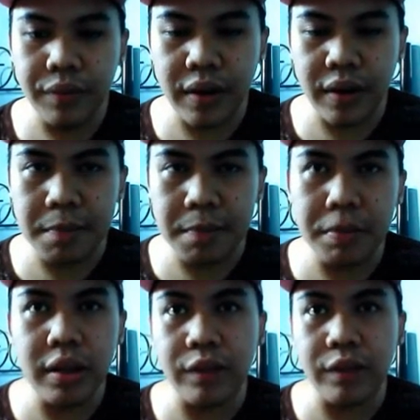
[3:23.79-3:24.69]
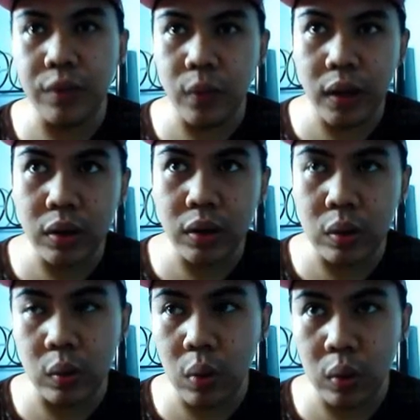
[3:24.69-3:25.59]
For example, if you want
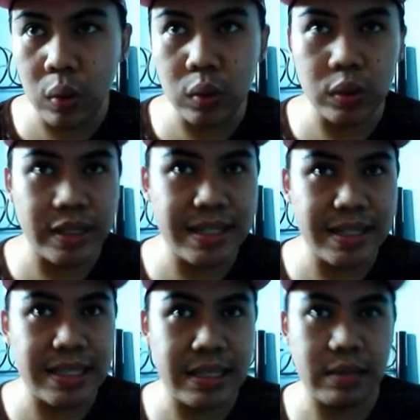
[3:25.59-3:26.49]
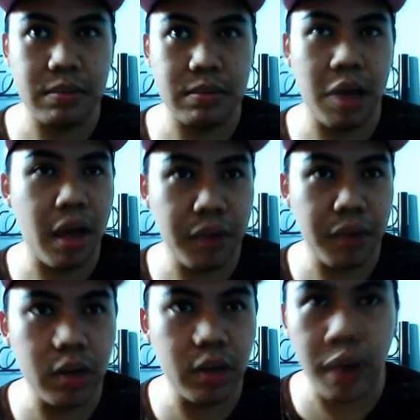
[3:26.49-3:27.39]
to go to this
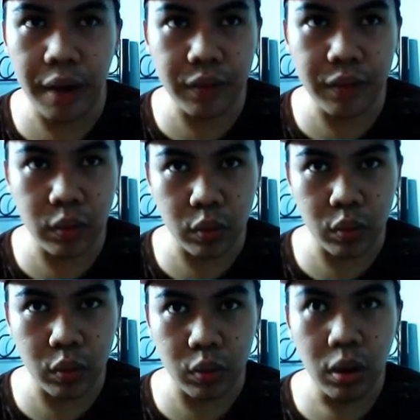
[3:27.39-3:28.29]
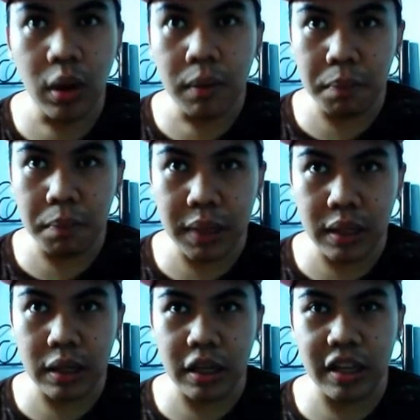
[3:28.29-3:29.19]
area, you have to
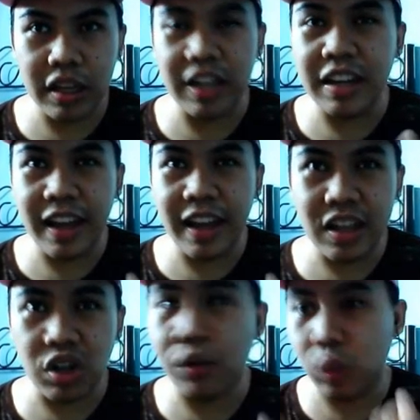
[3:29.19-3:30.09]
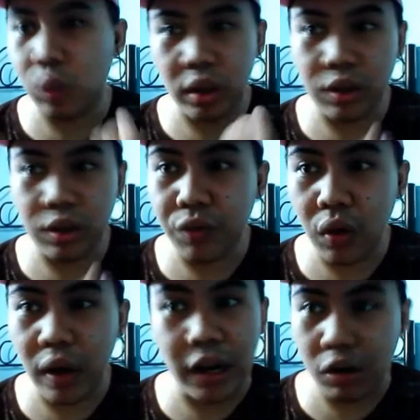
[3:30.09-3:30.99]
be in the age of
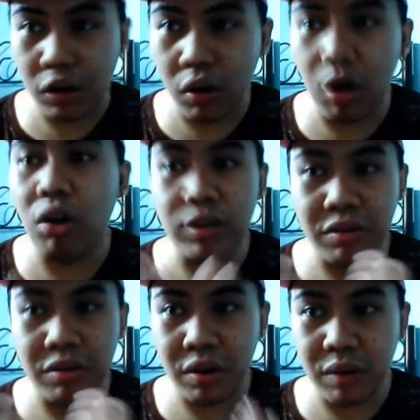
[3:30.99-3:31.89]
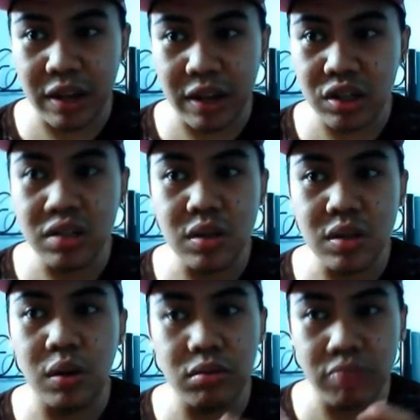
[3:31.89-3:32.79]
24 and know all the regulations,
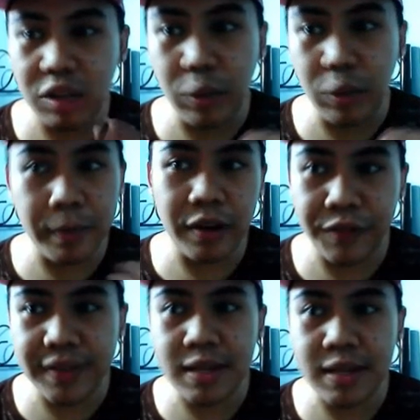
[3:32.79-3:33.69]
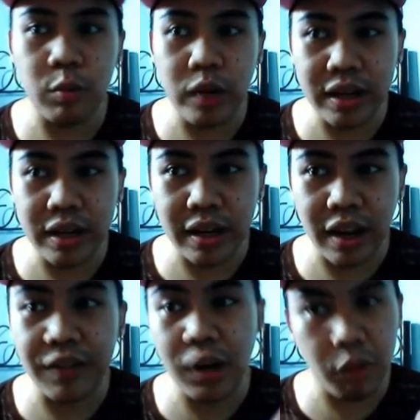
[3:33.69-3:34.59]
so it will benefit someone that
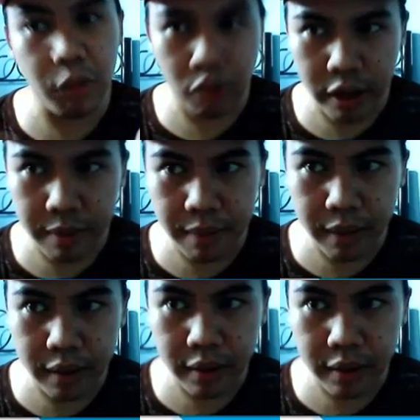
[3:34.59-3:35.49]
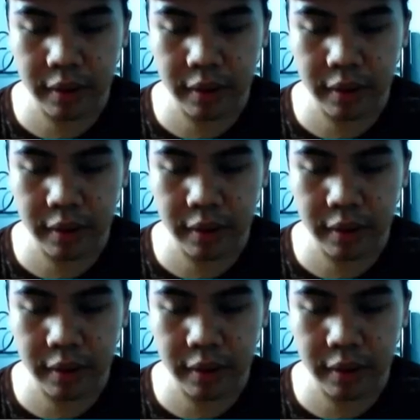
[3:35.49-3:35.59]
have the requirement.